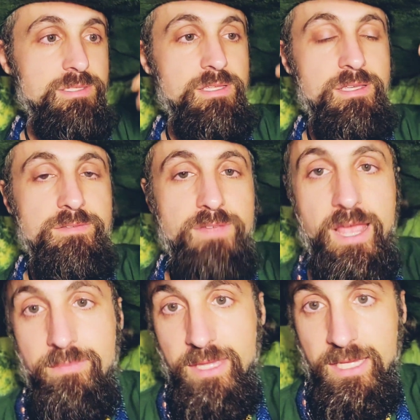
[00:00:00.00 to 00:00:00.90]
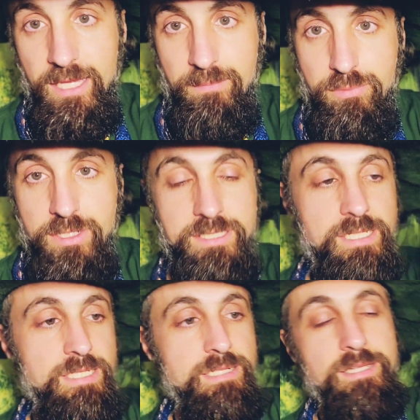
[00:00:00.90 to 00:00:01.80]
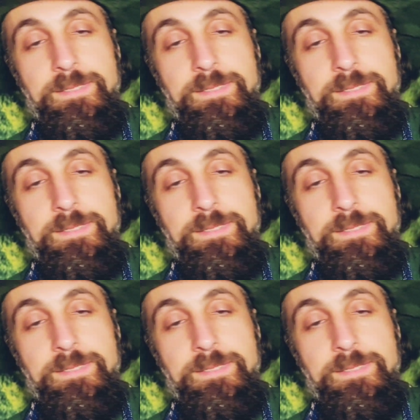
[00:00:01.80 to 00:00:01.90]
the family imprinting,